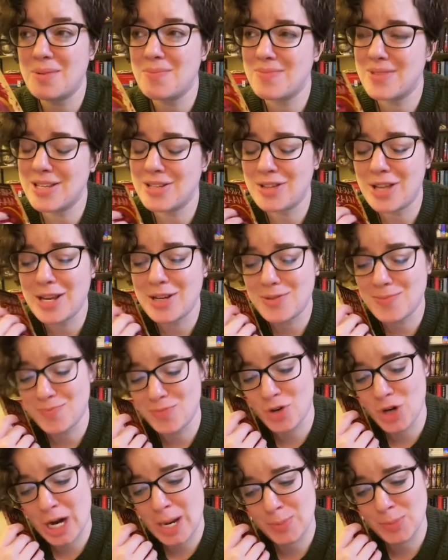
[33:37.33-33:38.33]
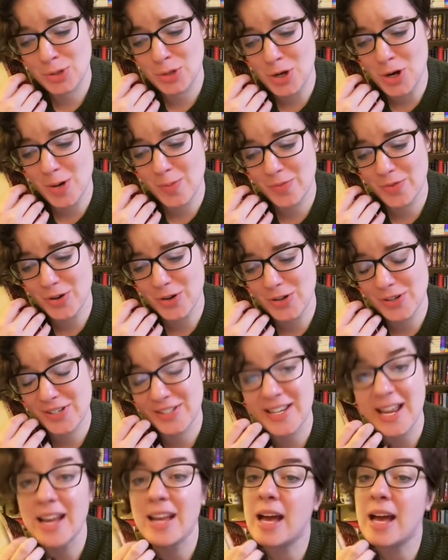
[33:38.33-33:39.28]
He like grabs her arm for her to stay.